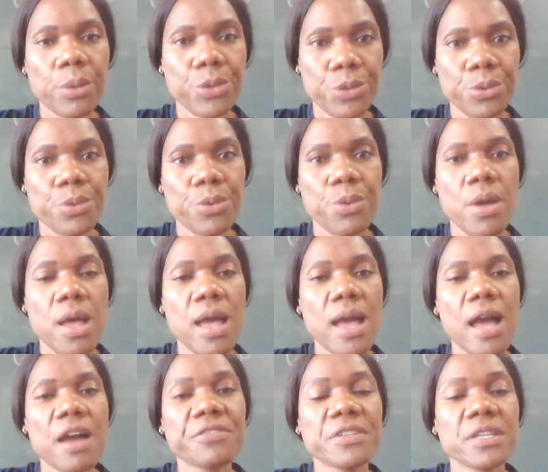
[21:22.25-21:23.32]
through
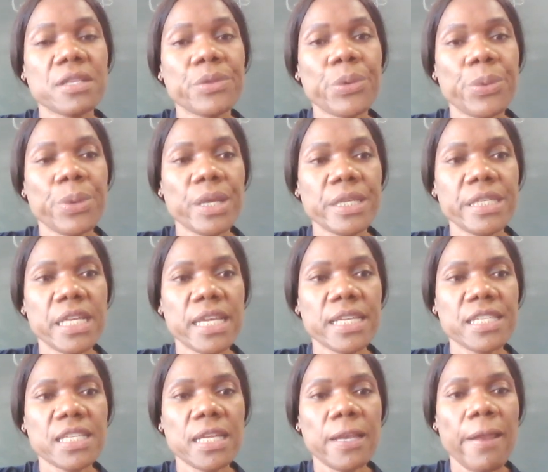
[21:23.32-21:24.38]
after the
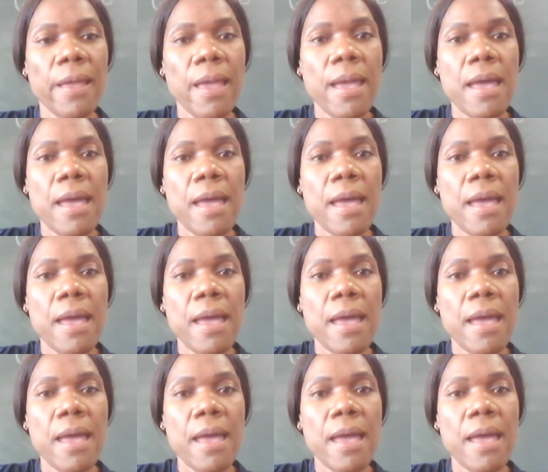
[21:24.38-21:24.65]
radiation.